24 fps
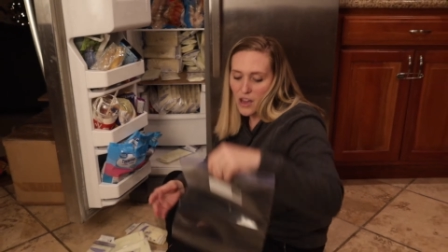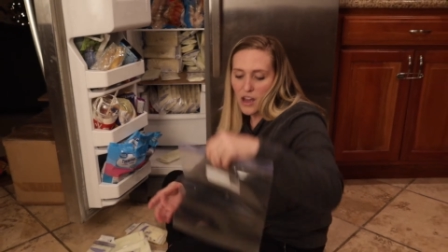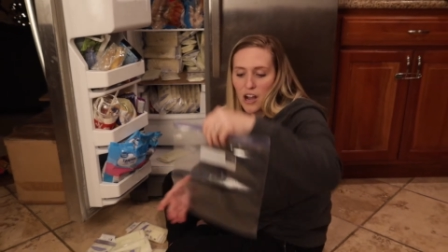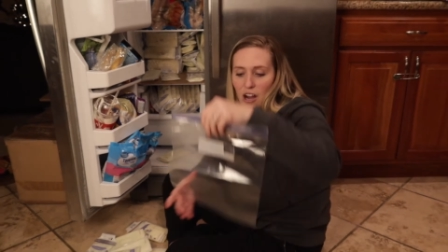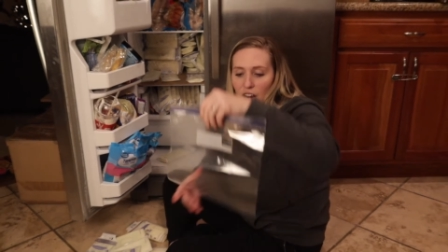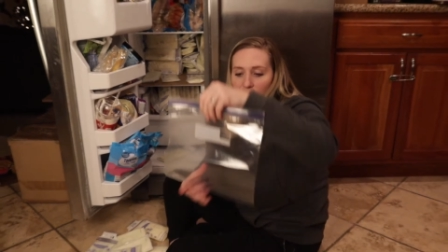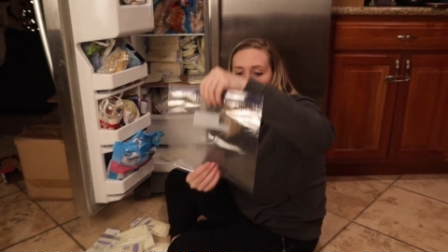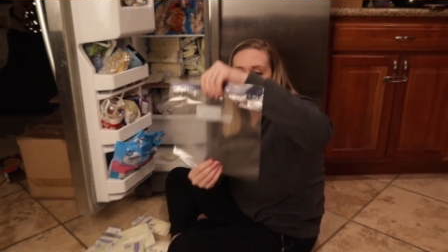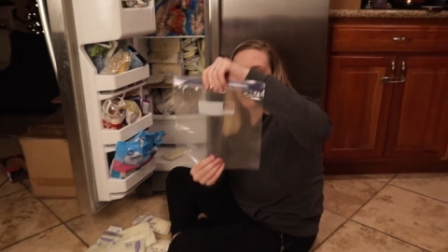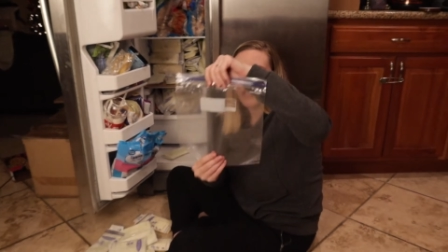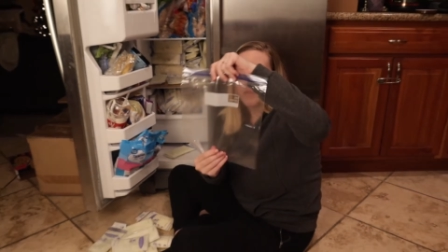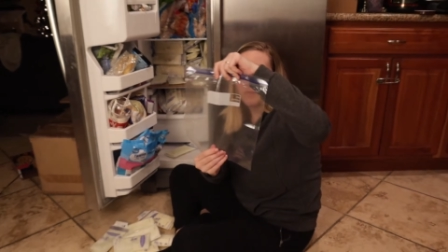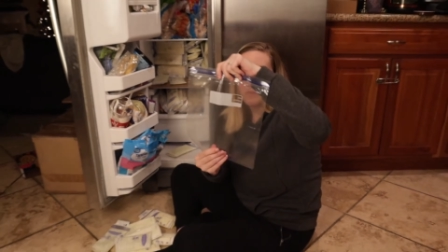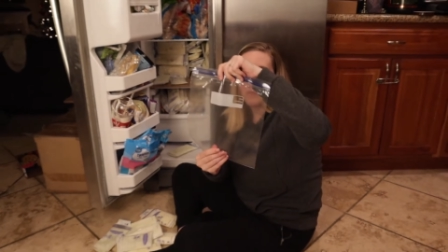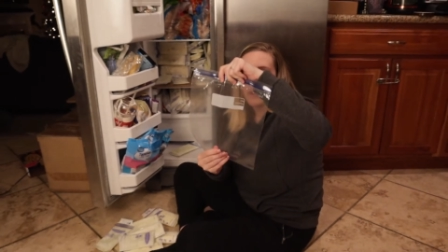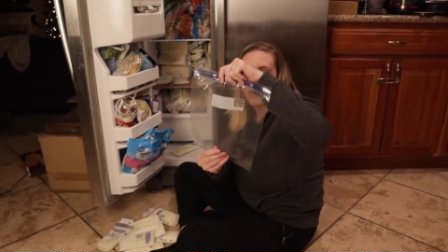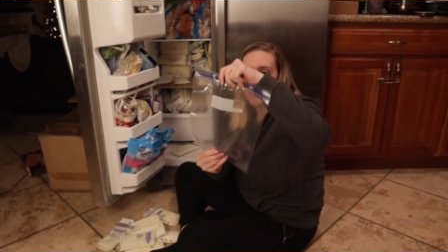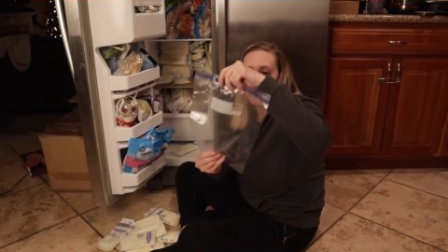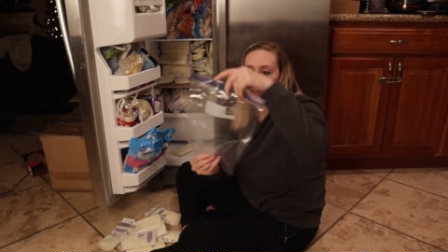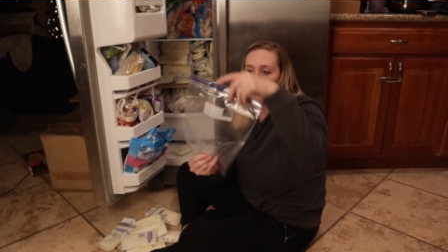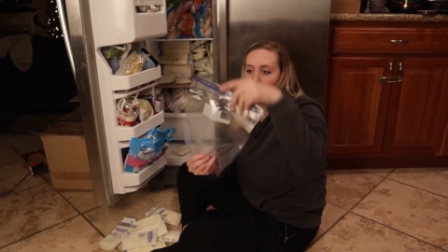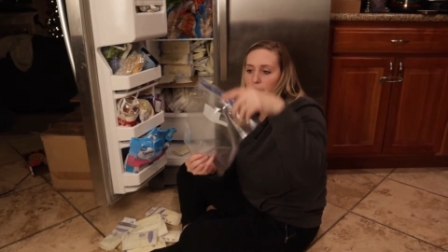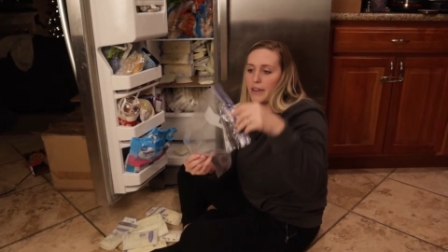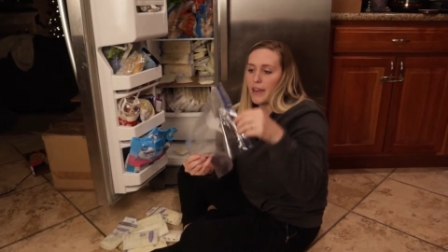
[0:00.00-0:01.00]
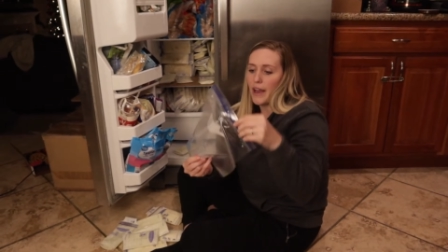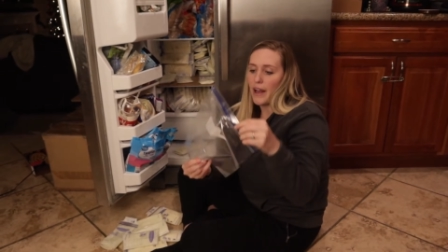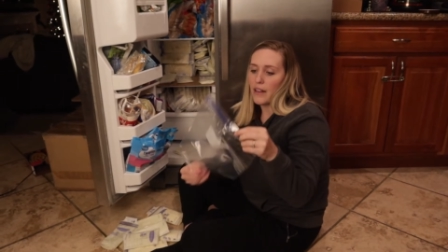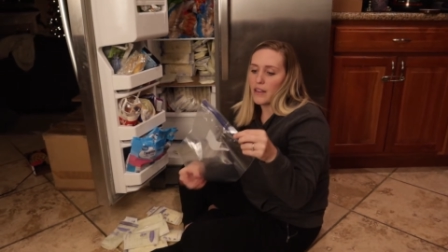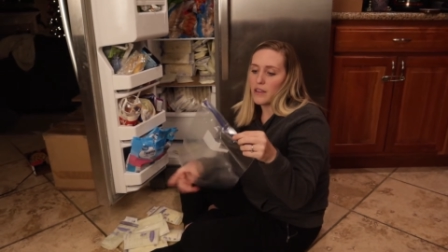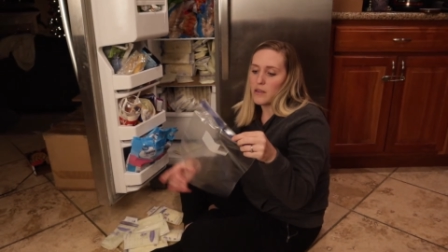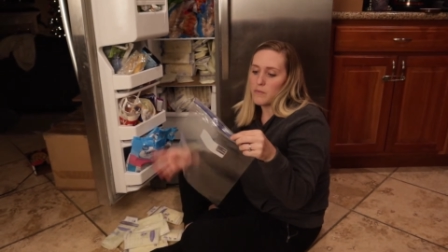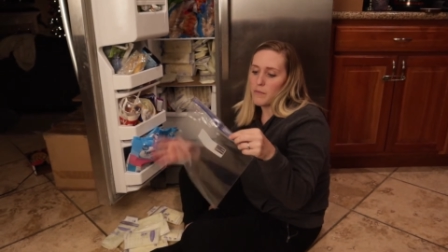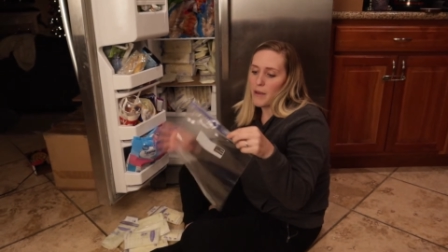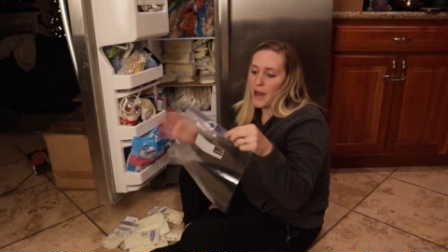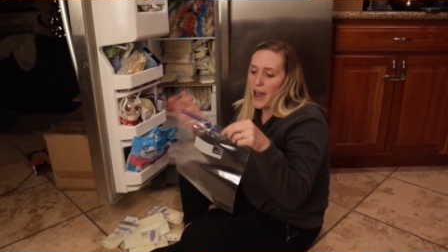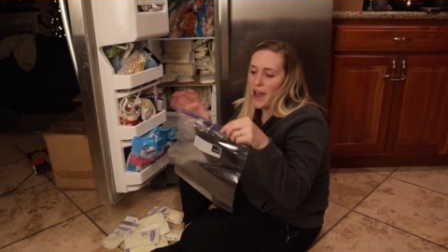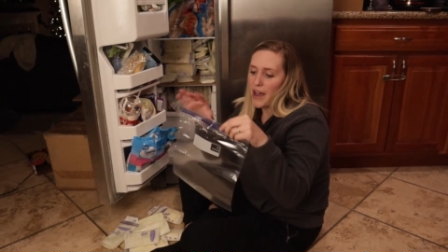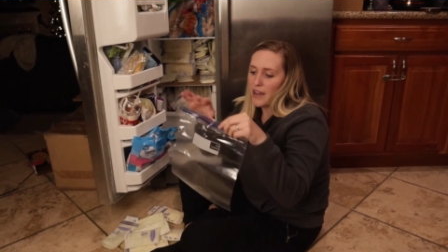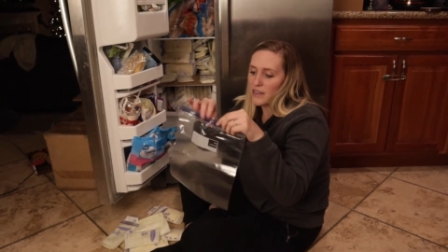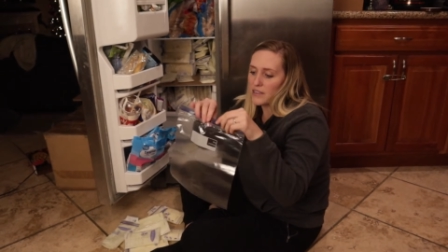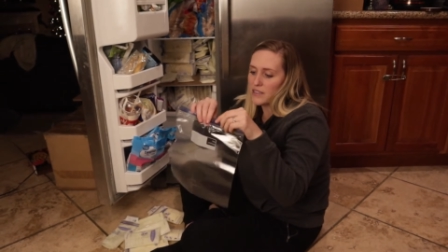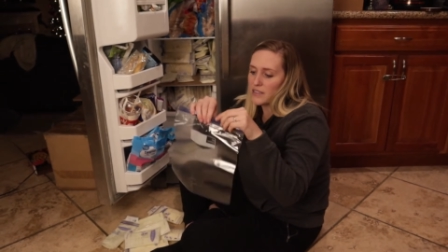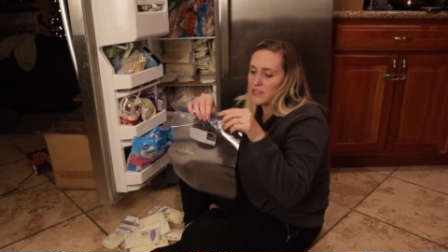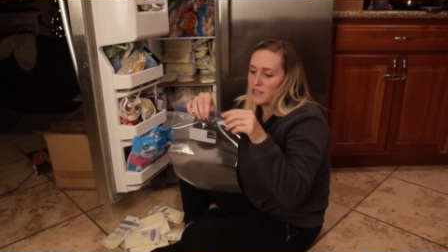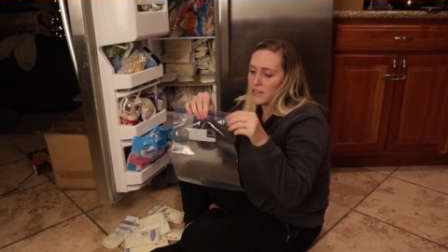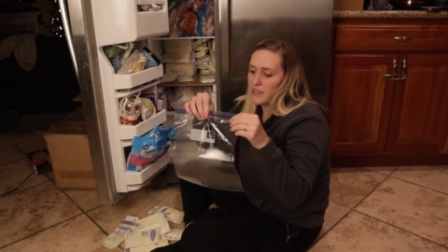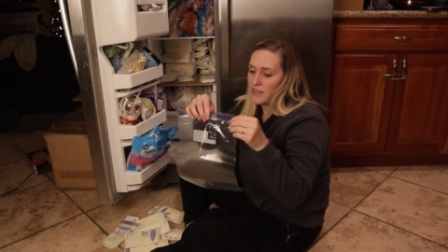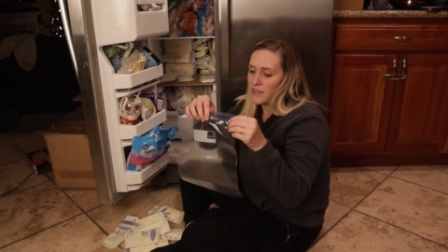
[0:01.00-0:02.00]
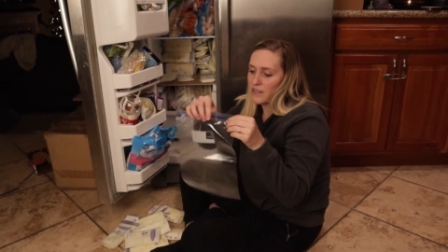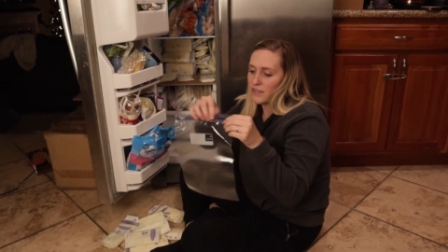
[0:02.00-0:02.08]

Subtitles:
are just some regular gallon bags.